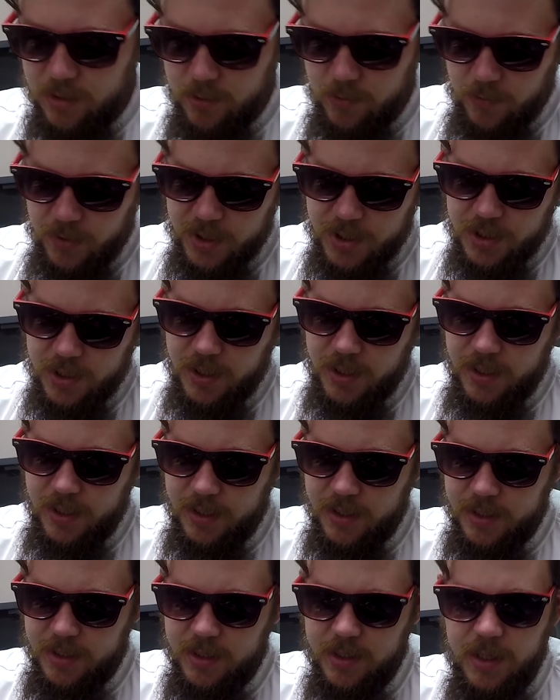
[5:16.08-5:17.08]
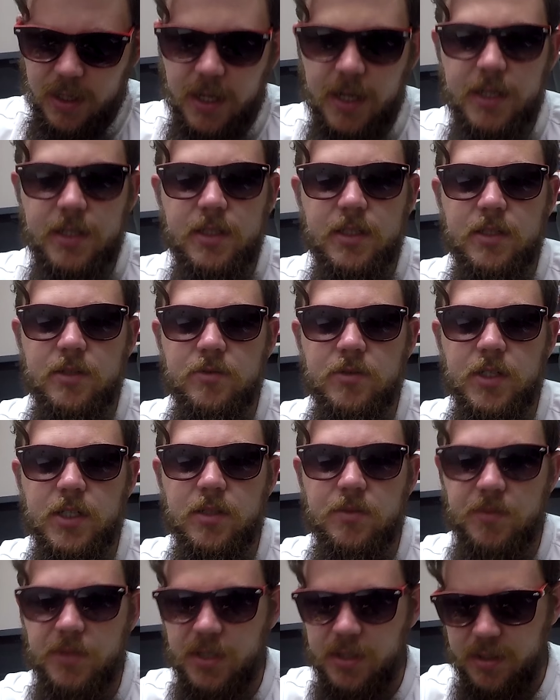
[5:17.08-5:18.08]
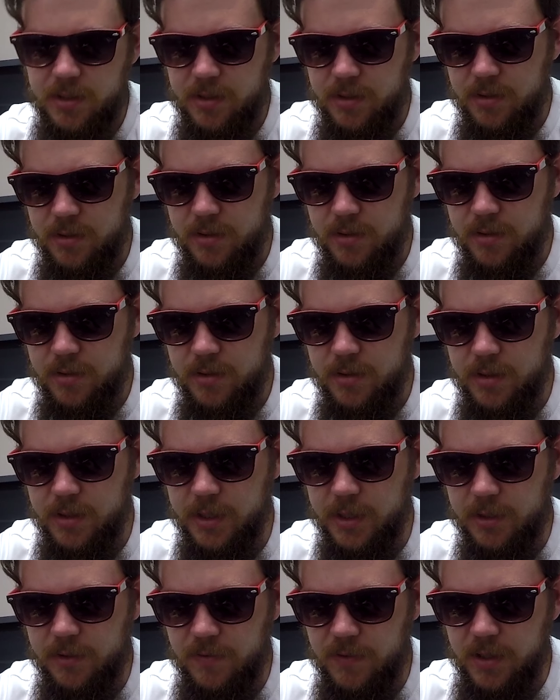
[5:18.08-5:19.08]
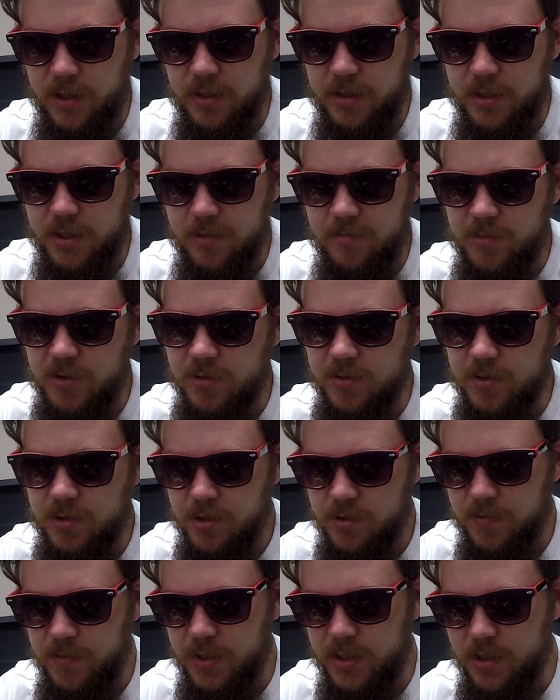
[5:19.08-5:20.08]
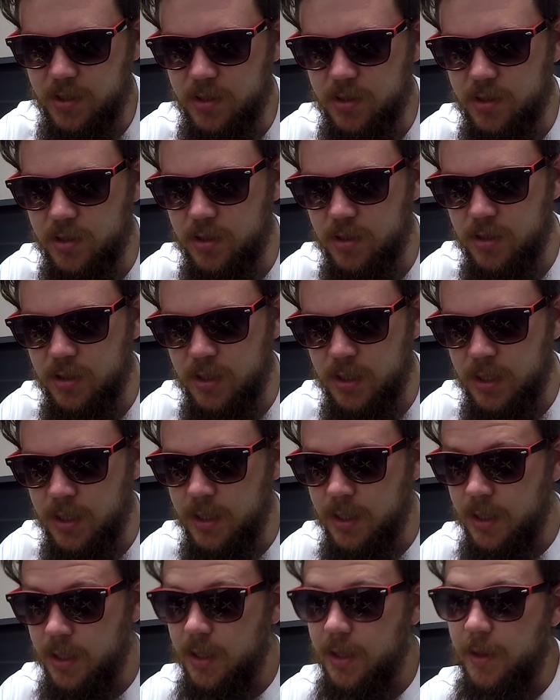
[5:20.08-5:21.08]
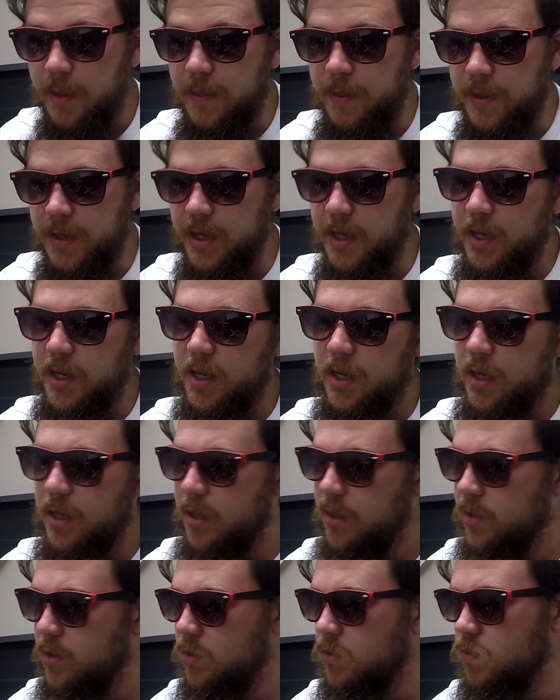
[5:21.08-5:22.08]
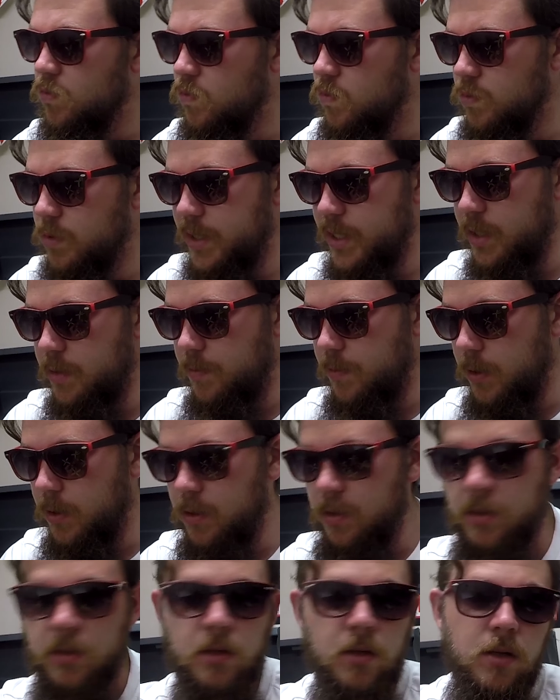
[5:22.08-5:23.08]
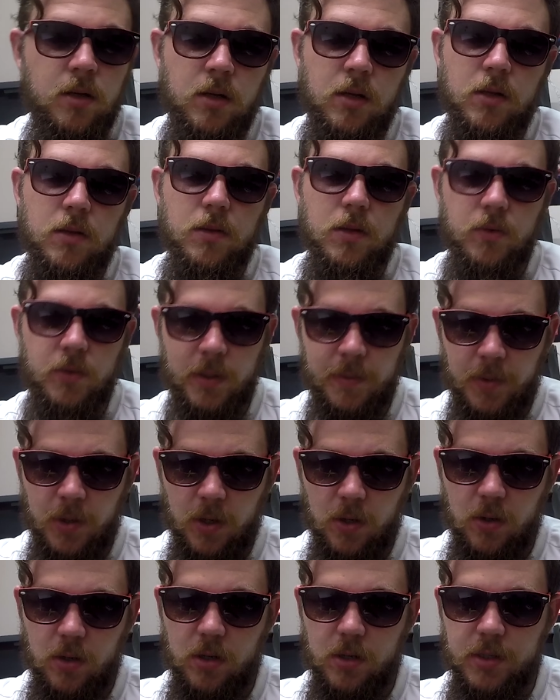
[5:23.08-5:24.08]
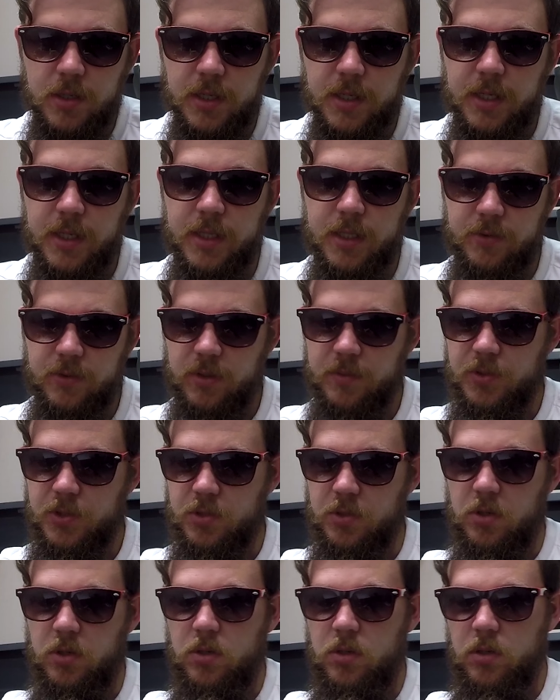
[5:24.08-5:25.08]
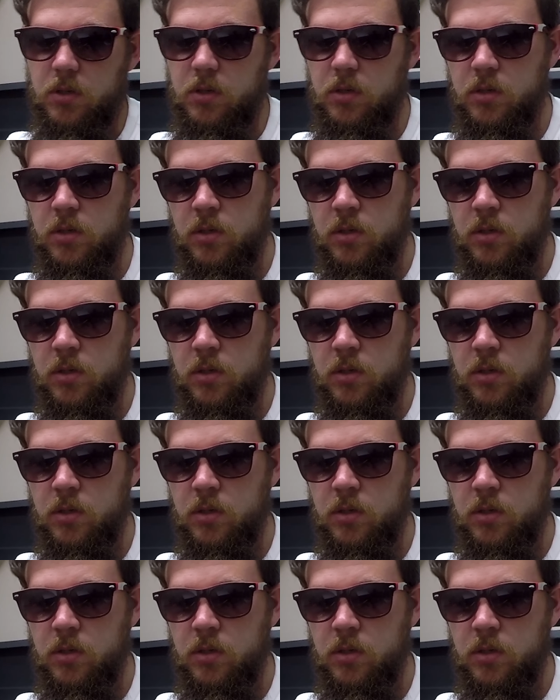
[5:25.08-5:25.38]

which I highly recommend, Electrify RC motors, because they rip. They rip hard and they rip strong.